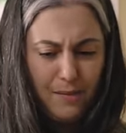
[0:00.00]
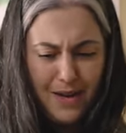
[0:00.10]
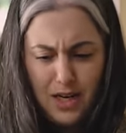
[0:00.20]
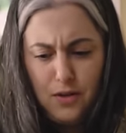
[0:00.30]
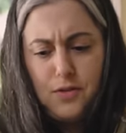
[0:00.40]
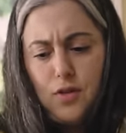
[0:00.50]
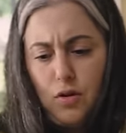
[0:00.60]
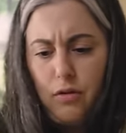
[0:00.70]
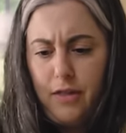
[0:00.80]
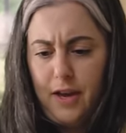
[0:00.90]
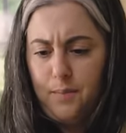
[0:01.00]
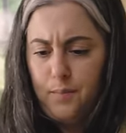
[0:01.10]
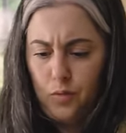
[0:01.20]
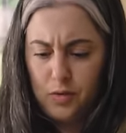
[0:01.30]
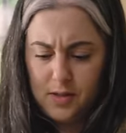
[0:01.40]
I might not use the whole thing, but we'll